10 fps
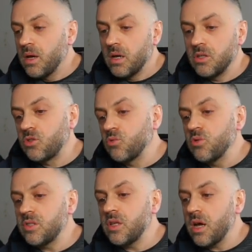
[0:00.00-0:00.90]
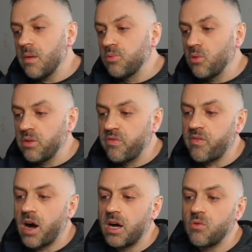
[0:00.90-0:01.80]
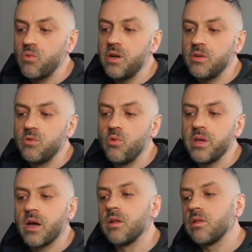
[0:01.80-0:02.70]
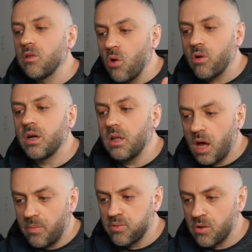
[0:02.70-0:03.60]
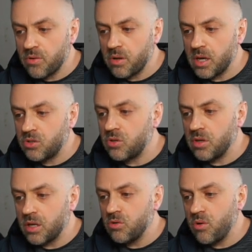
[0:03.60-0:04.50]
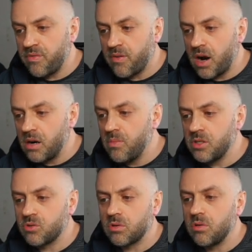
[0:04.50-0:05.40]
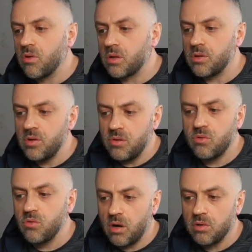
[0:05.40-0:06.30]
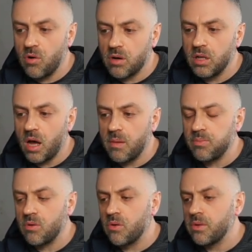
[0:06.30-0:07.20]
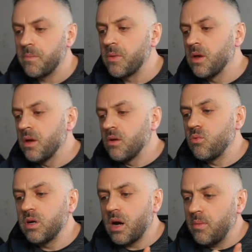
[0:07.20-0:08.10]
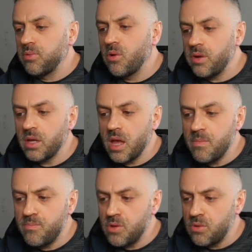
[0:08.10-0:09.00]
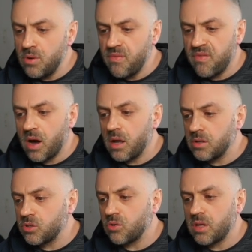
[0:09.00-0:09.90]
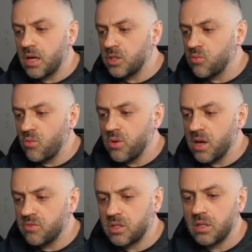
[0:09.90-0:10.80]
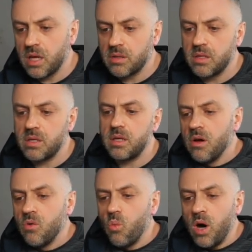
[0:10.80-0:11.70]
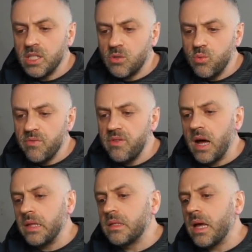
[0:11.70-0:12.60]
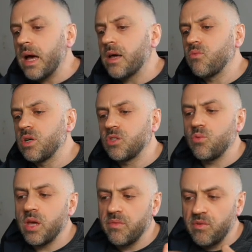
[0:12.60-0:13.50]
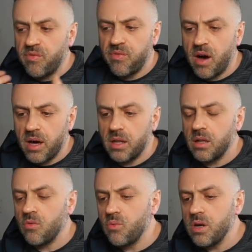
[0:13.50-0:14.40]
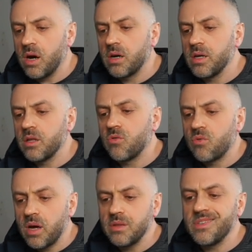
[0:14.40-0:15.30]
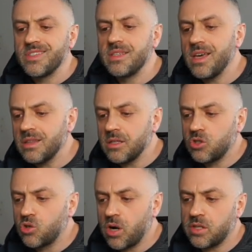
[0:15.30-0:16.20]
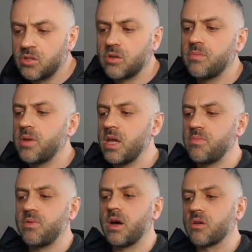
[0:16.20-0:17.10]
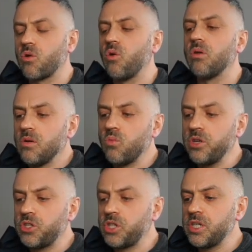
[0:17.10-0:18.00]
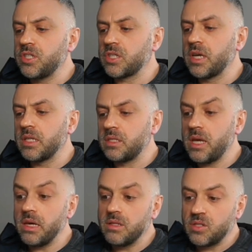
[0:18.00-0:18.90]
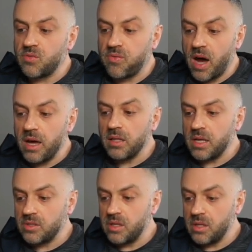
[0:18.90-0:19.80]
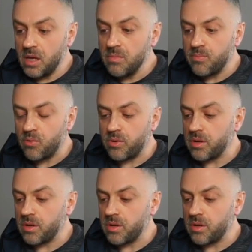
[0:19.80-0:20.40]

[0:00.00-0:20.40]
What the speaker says: And as soon as they upload the file, we're doing a local upload. Okay, so you can do a Firebase or local. You need to do a local upload. We're uploading MP3 files, so that is what we have selected here. Once we've done that, once we have the file, we are going to run this get transcript API call, which is going to take this file as the input.